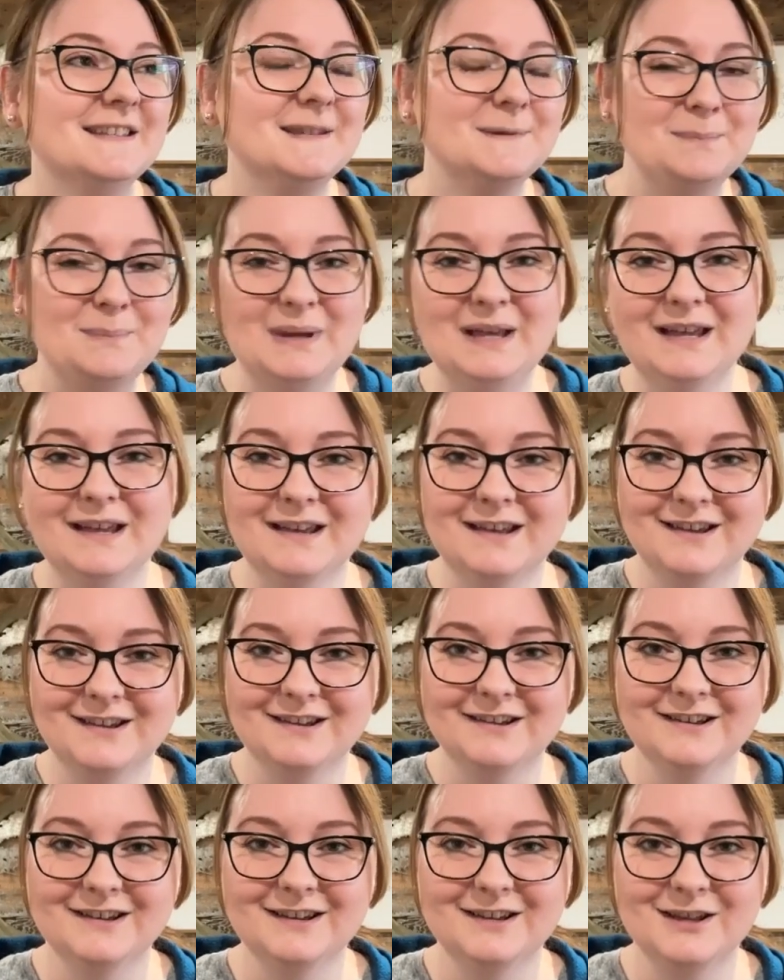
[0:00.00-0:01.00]
speak
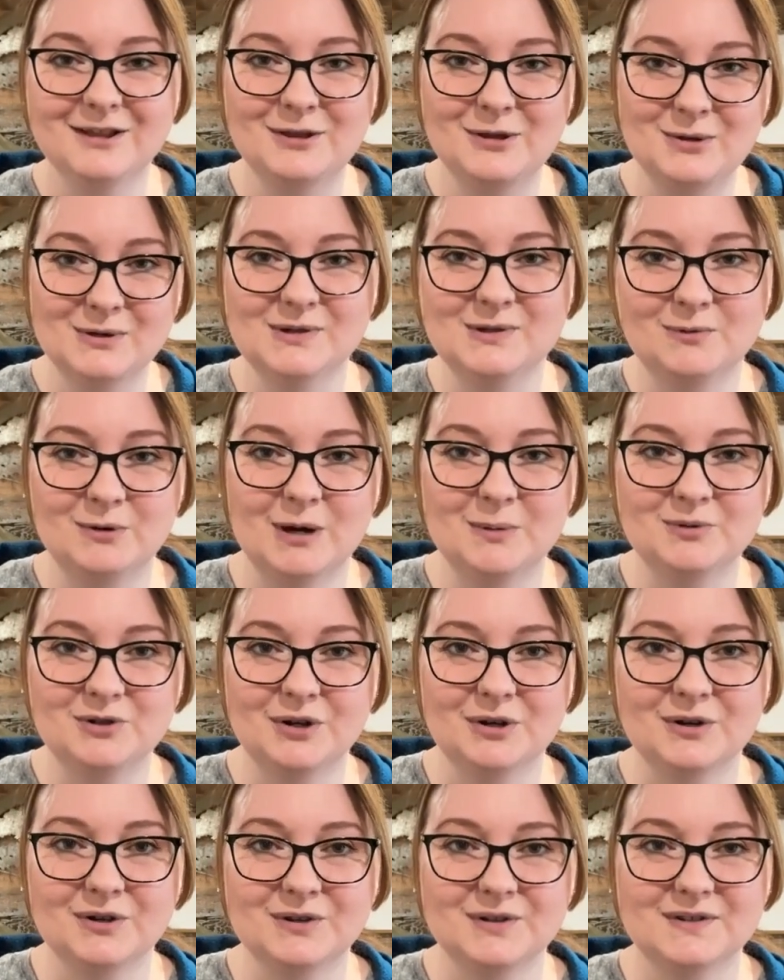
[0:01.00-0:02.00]
those
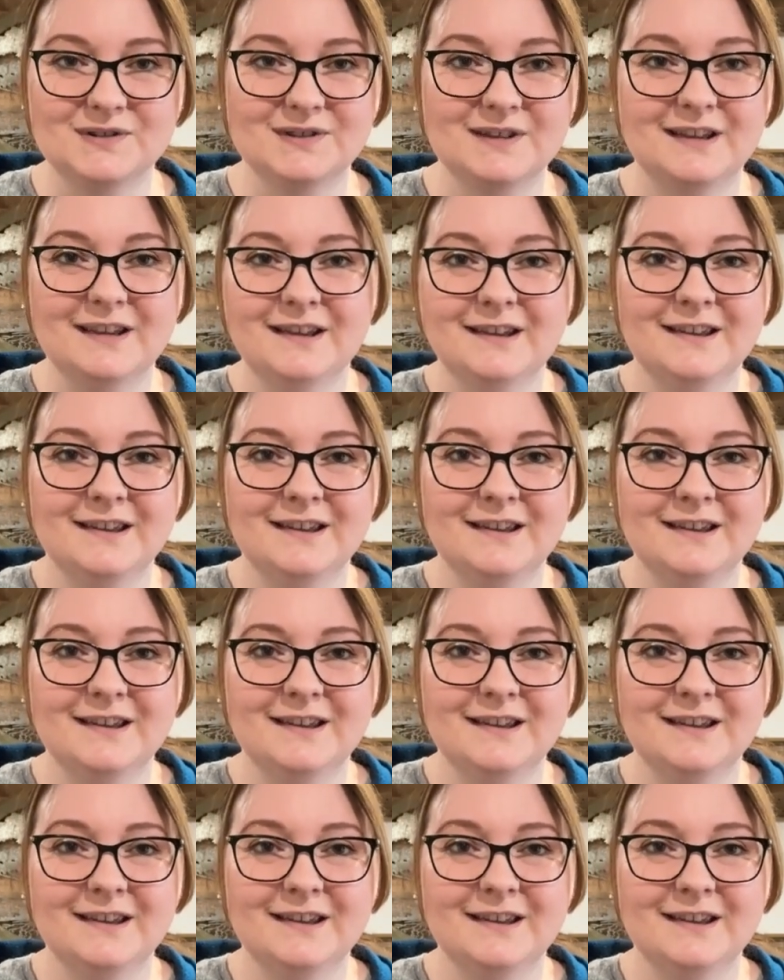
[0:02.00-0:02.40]
scriptures.